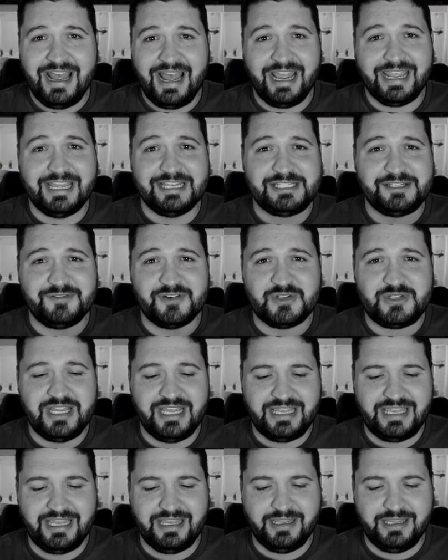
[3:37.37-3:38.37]
I guess if you're
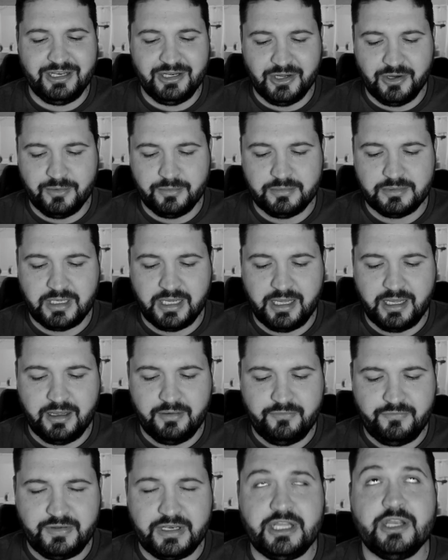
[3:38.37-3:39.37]
taking
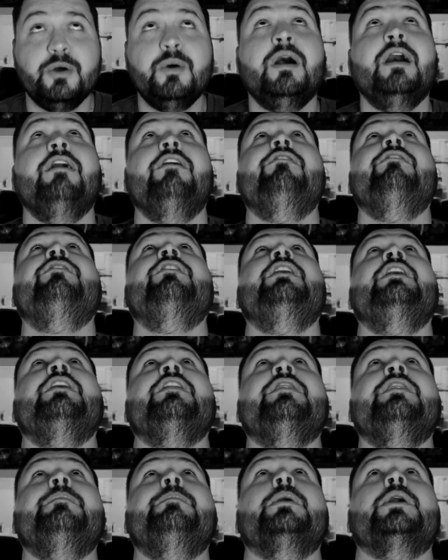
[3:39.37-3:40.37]
video of
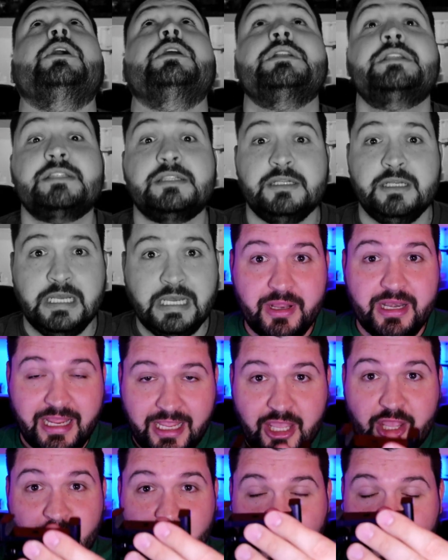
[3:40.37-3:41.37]
the birds, but
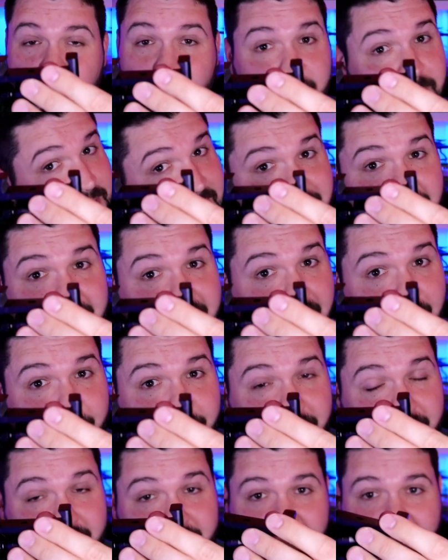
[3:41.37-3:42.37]
it can go completely up,